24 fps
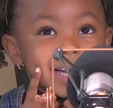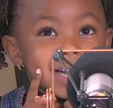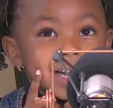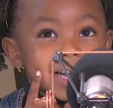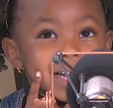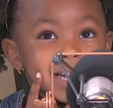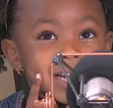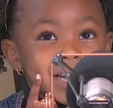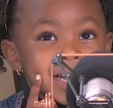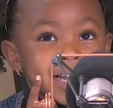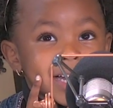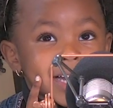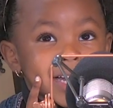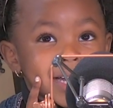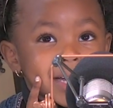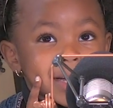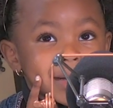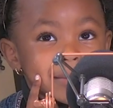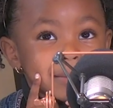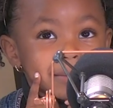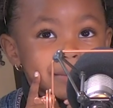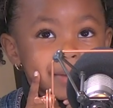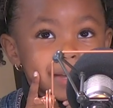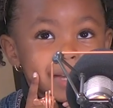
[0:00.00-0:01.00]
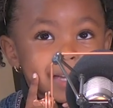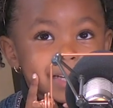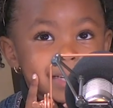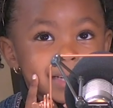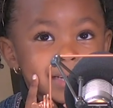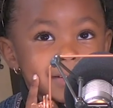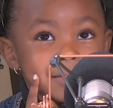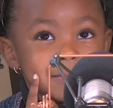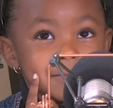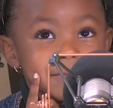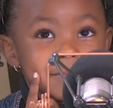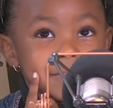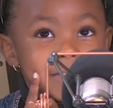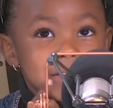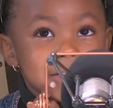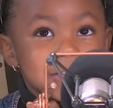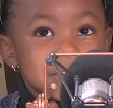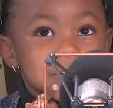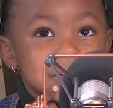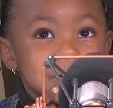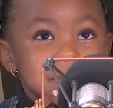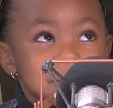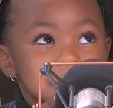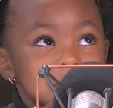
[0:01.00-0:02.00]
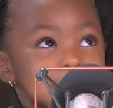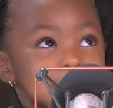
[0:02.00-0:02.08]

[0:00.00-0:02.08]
Uh make her feel